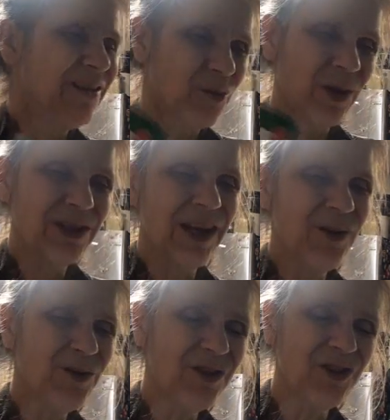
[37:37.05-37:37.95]
So once I
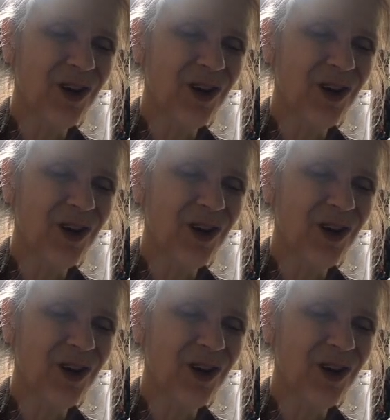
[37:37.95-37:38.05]
use the